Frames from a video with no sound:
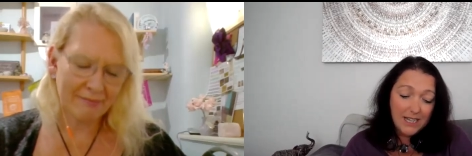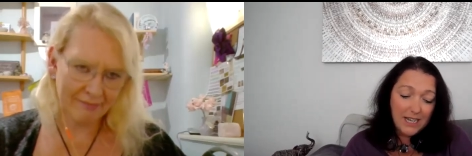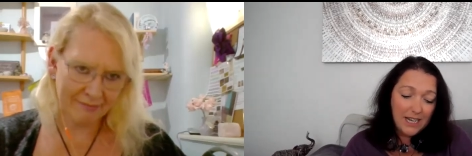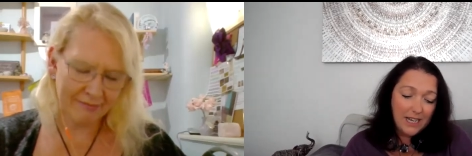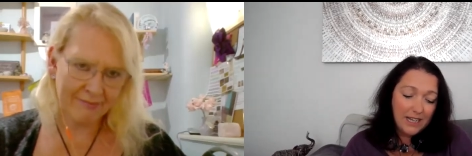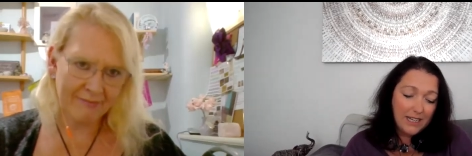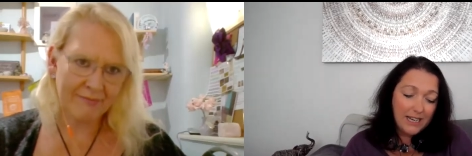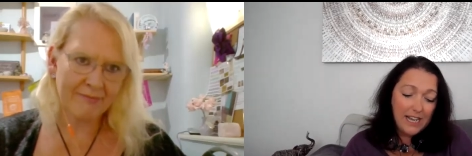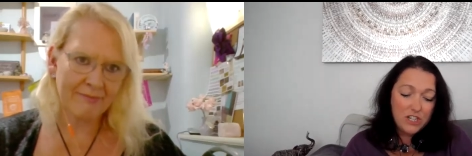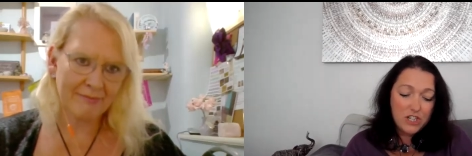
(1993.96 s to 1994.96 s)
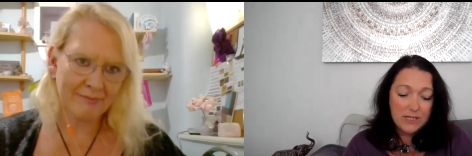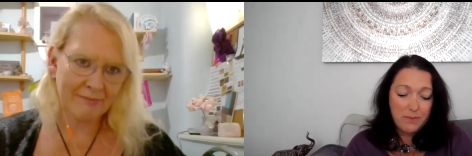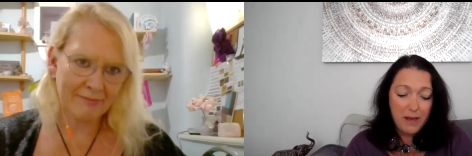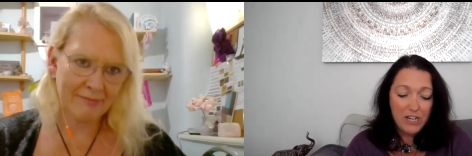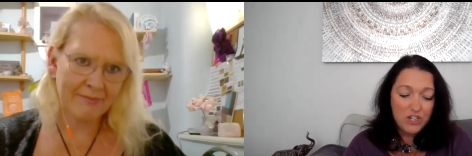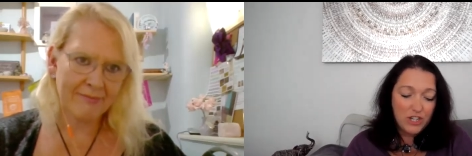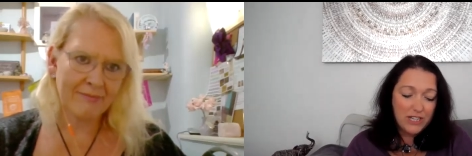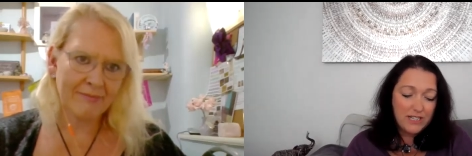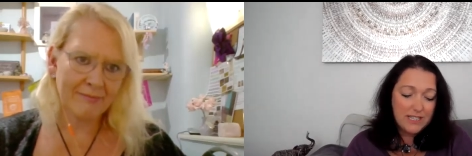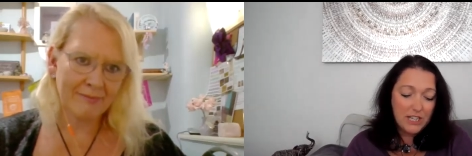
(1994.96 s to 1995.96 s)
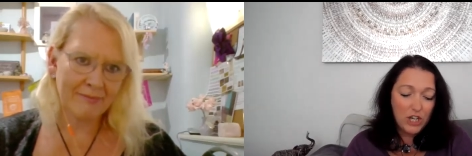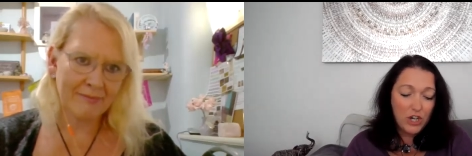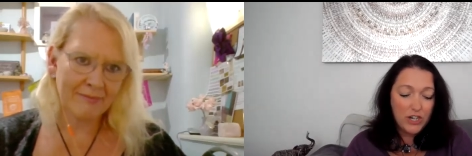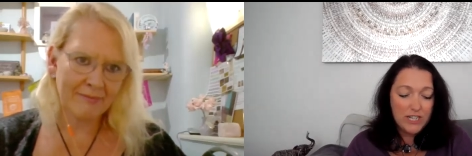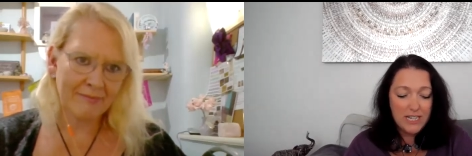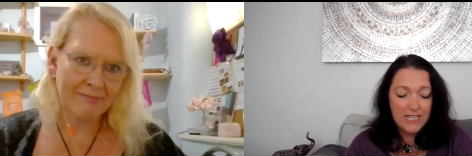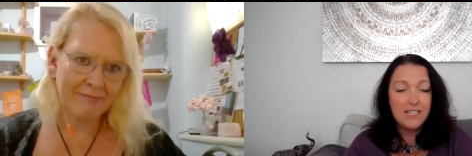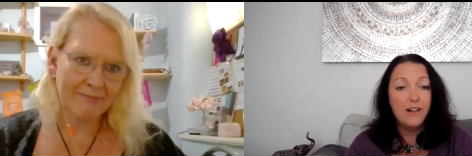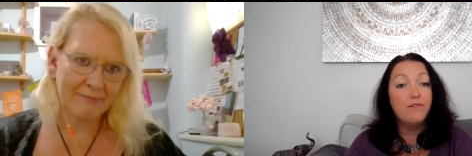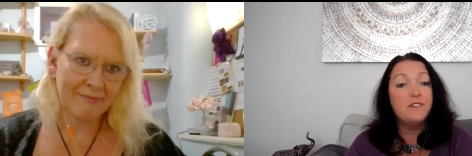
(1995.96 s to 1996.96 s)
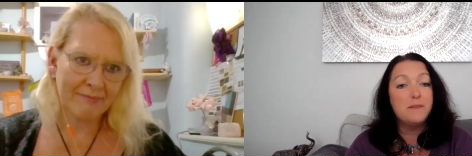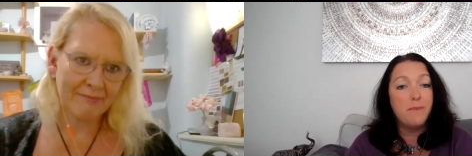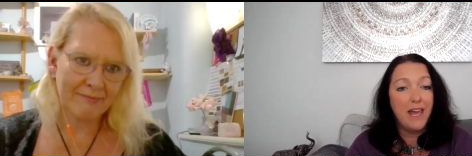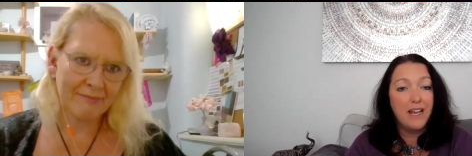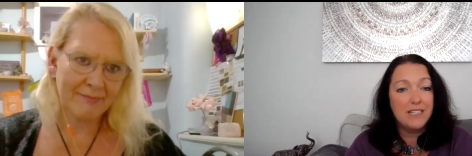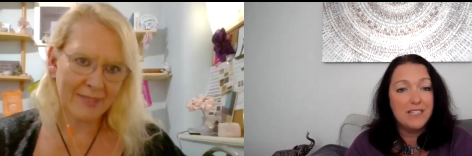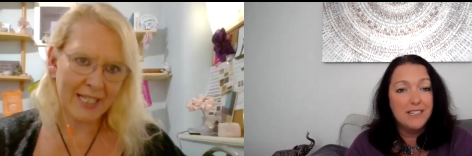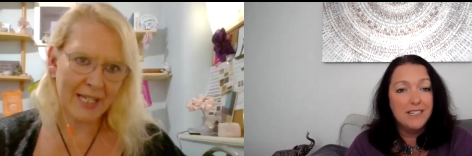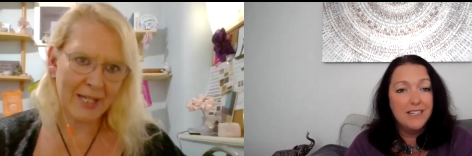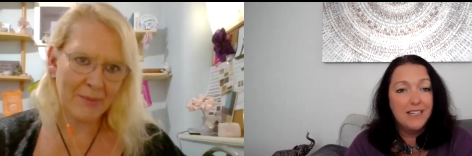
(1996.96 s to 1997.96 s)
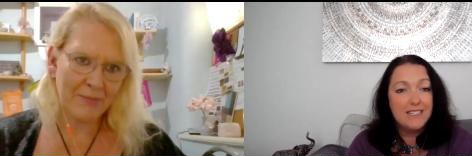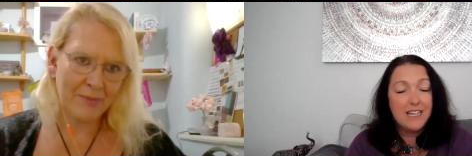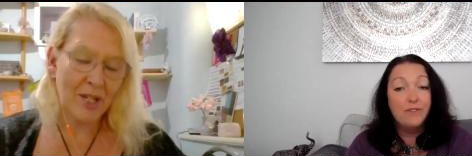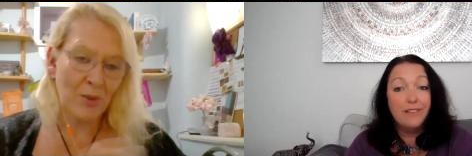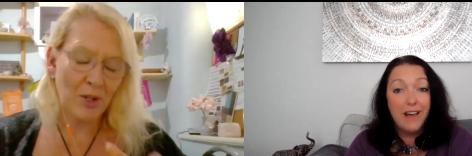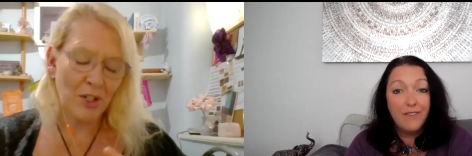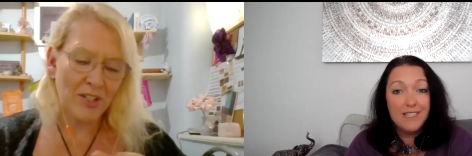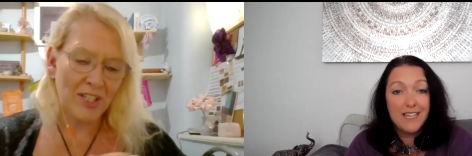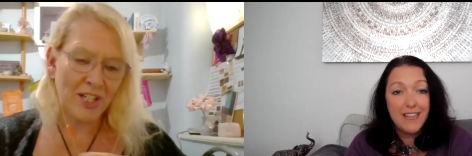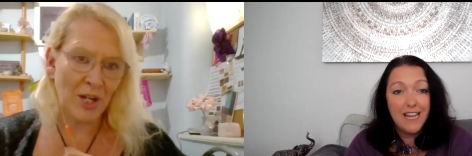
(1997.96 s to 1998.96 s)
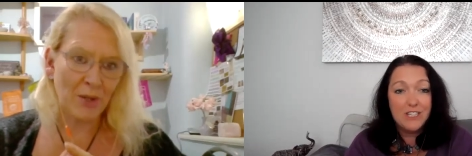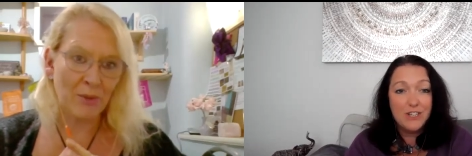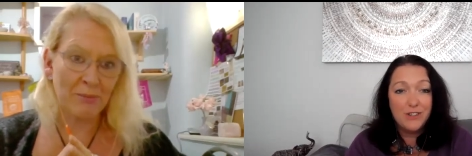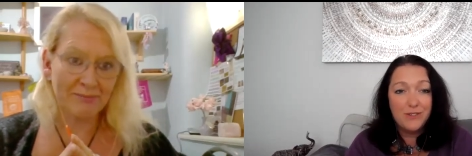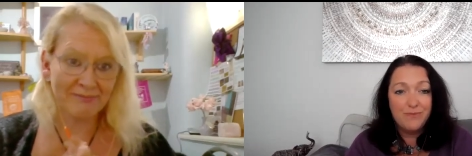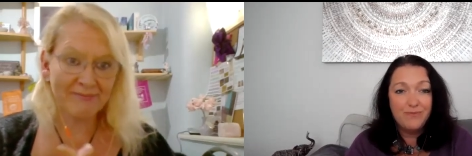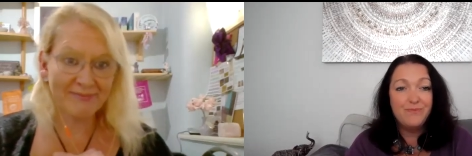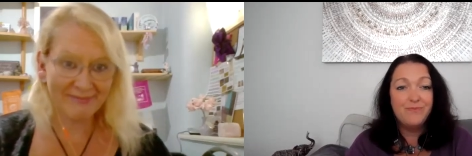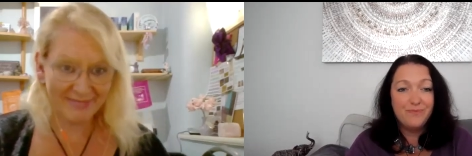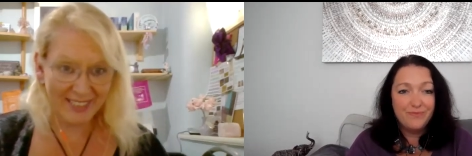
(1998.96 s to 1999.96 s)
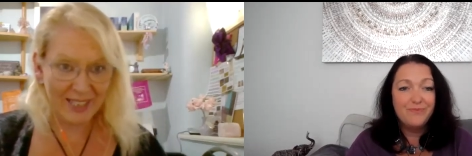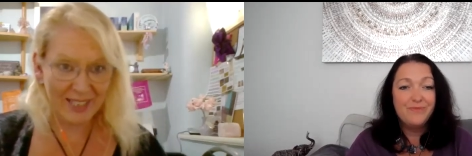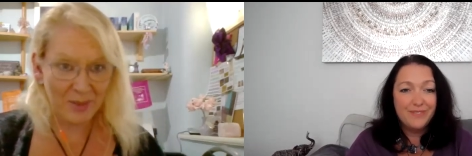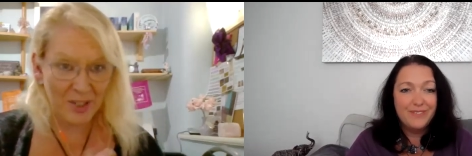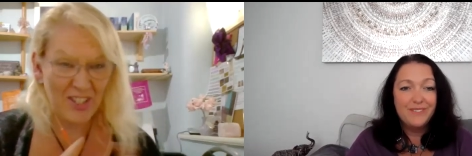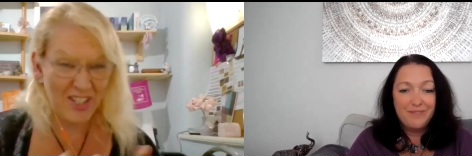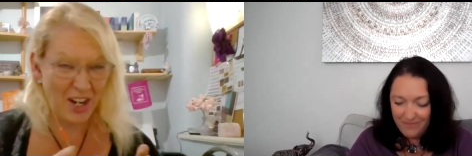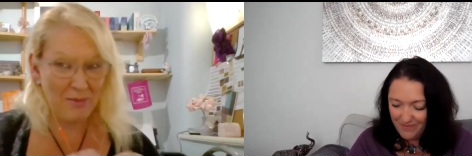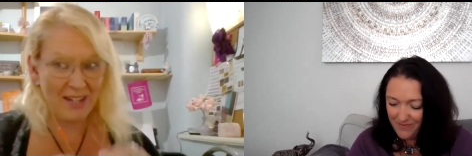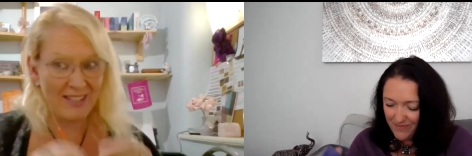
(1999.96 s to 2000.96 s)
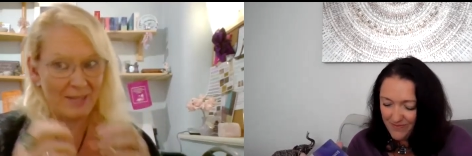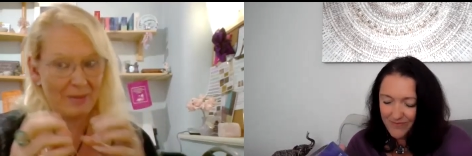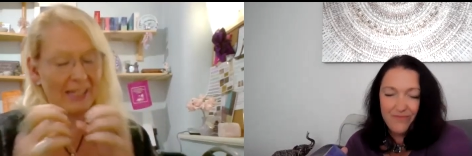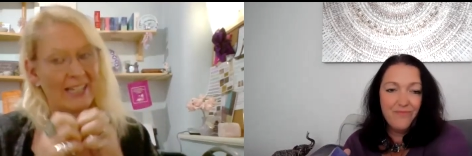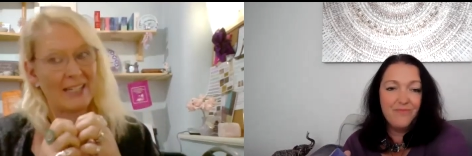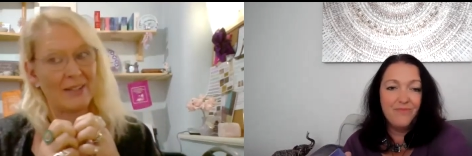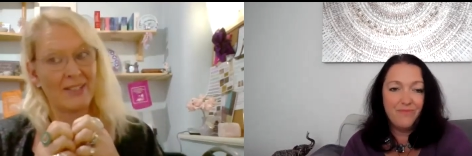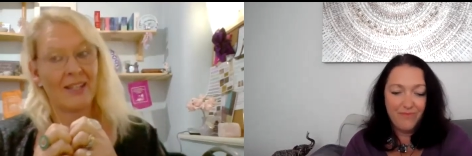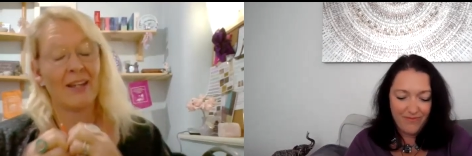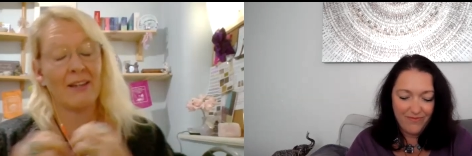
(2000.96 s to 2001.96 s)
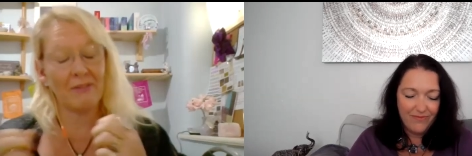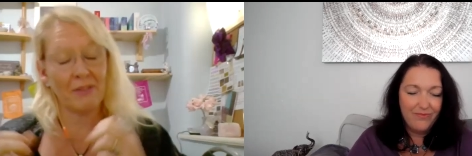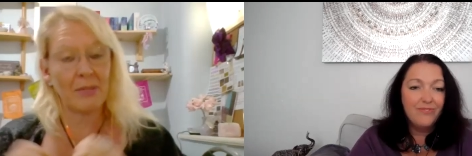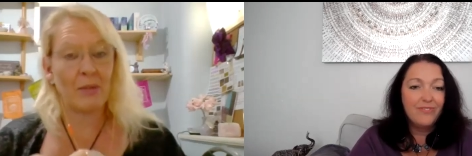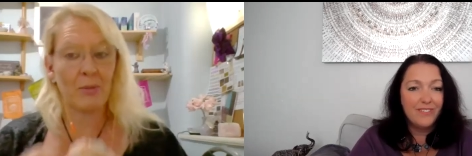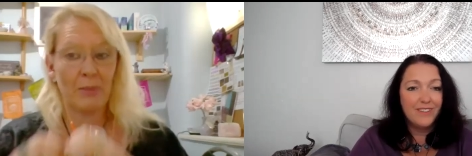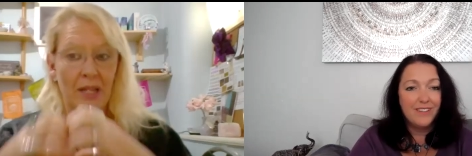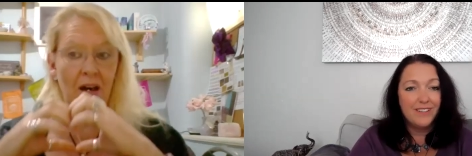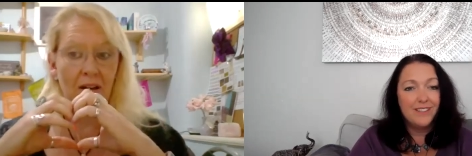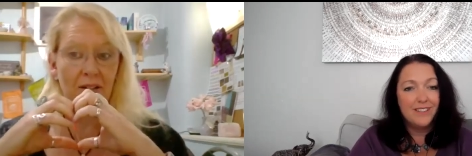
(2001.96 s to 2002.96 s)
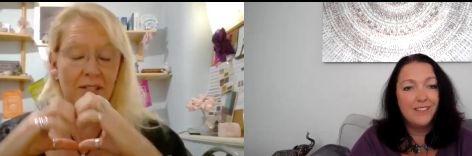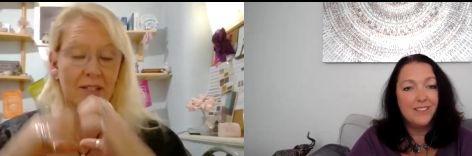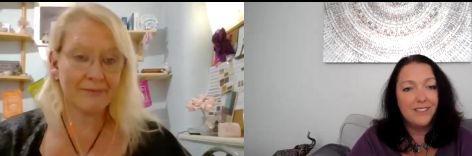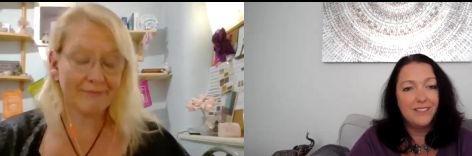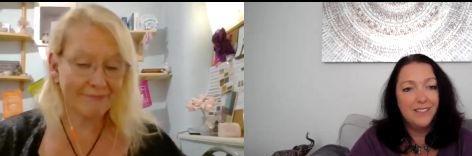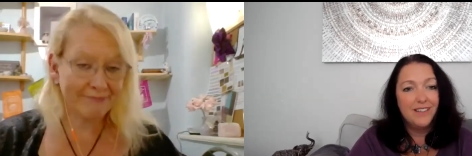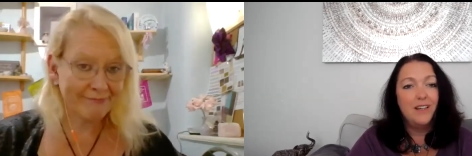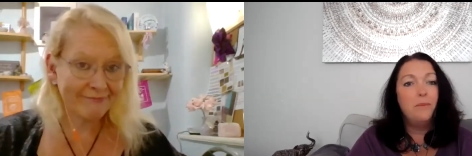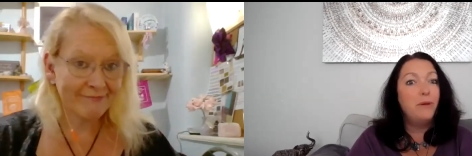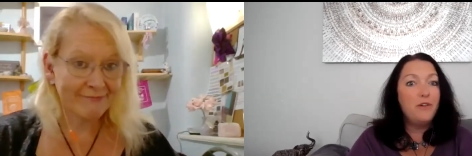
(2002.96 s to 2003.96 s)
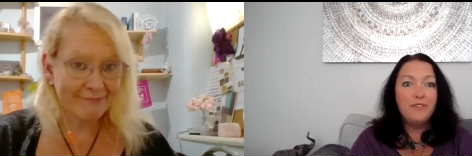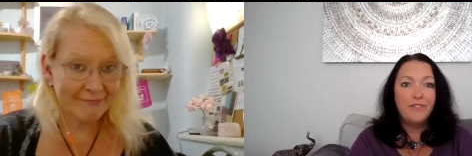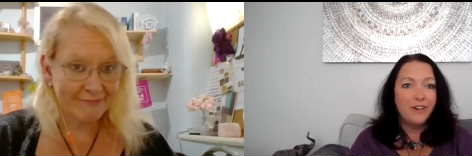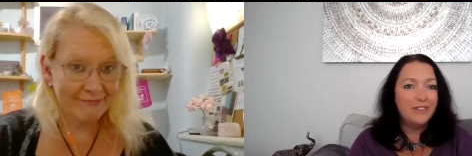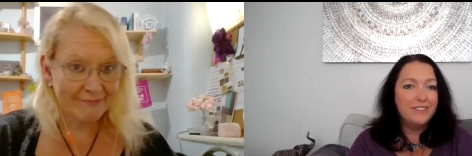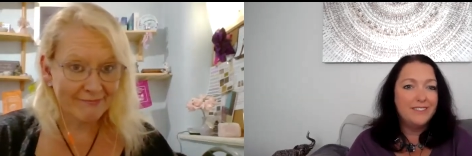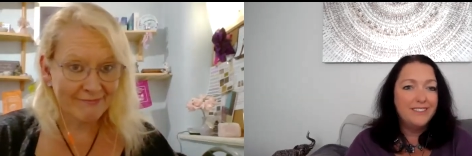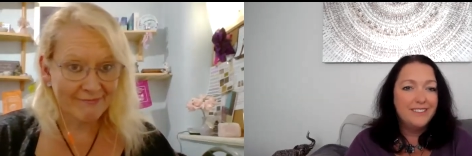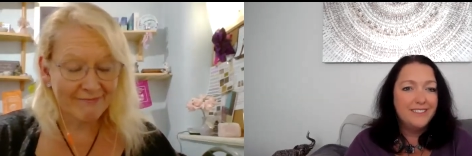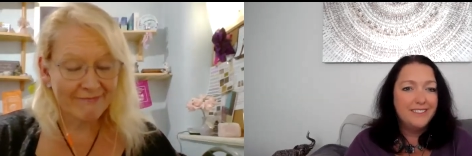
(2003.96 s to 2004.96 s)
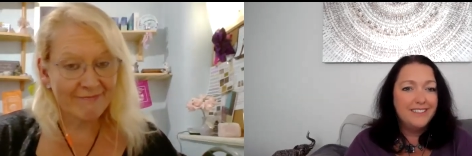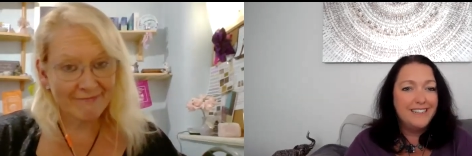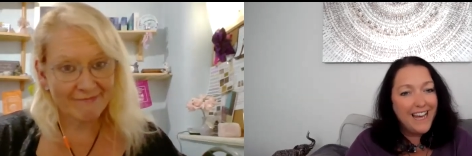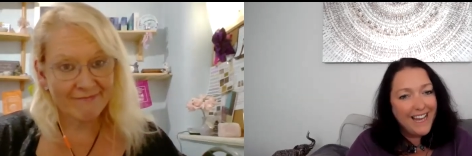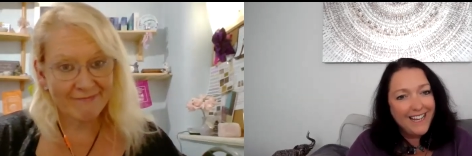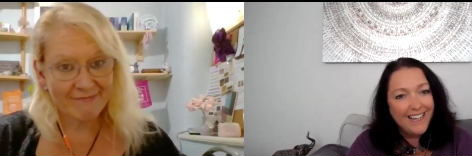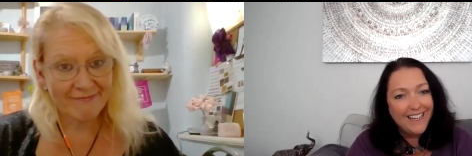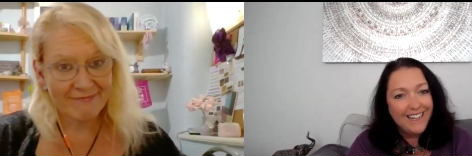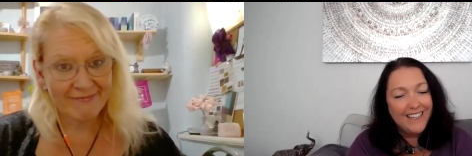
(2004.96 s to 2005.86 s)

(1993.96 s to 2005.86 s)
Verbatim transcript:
Speaker 1: mm. uh, connections, patience, security, self respect. Yeah. When you sit home,
Speaker 2: yeah. When you sit home, then instead of a lighthouse, for me, it would be a heart.
Speaker 1: Beautiful. Yeah.